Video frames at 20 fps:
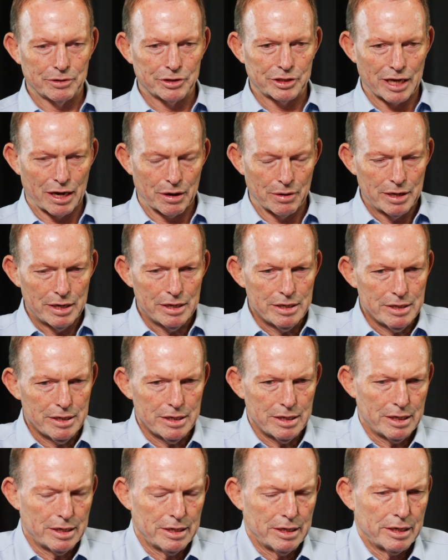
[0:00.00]

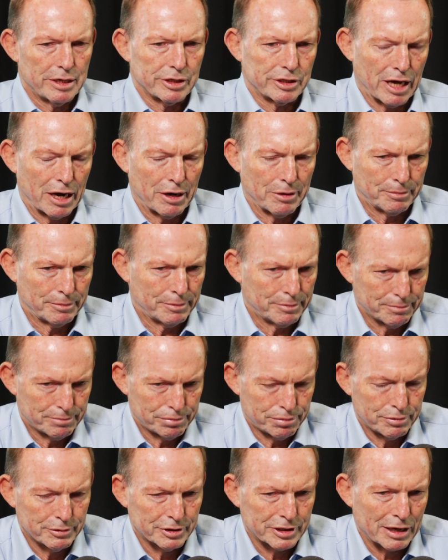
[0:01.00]

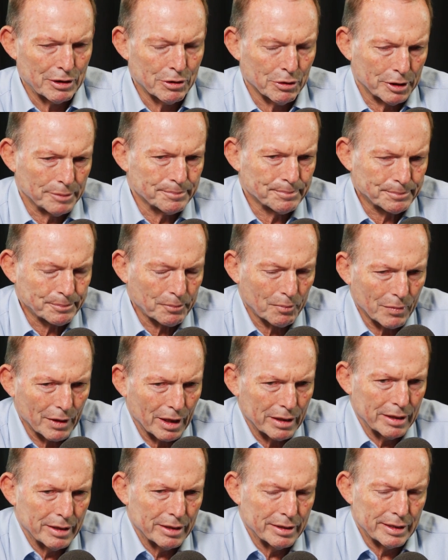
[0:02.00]
So look,
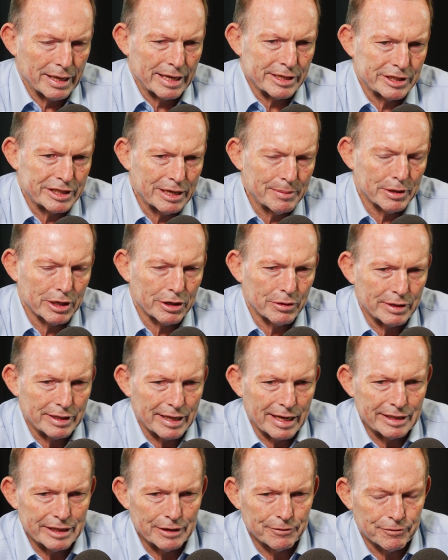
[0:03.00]
they're similar and
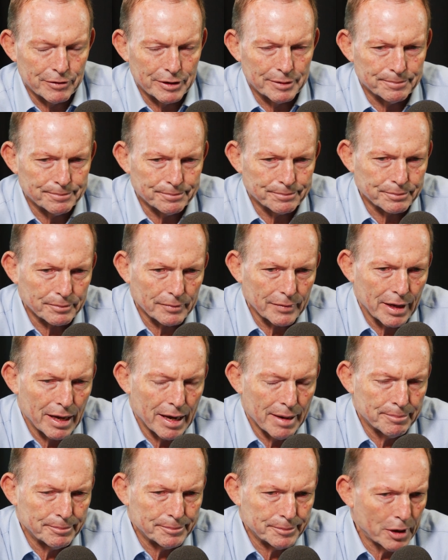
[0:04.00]
they're different.
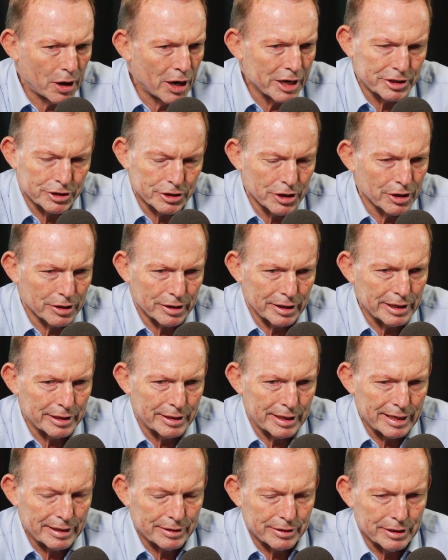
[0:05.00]
I certainly
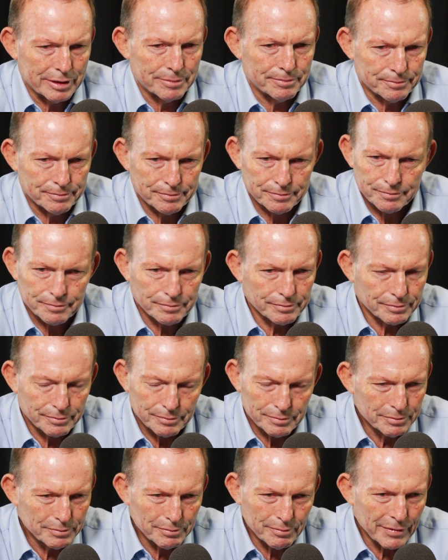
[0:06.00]
think that
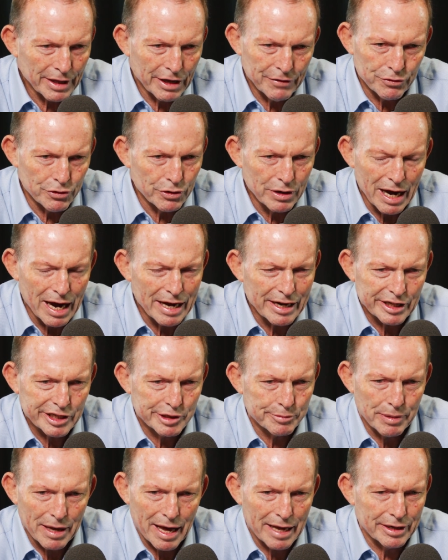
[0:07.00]
if you can't
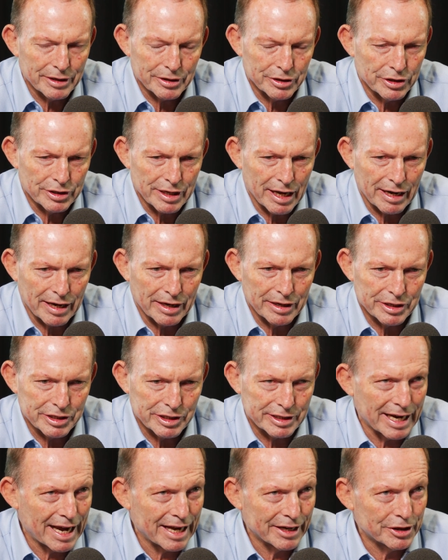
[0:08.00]
explain it and you don't
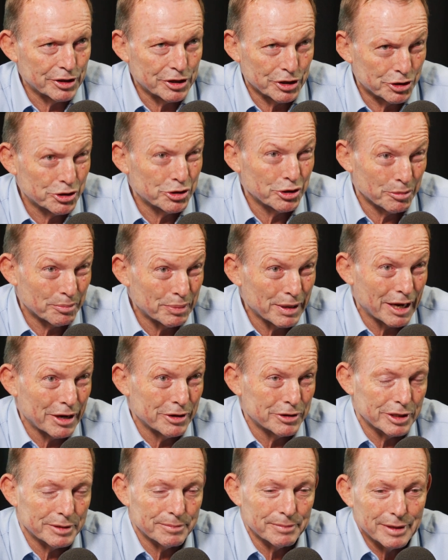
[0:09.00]
understand it, you should
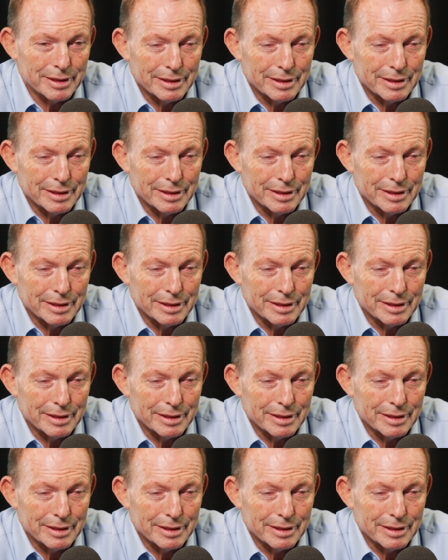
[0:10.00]
oppose it.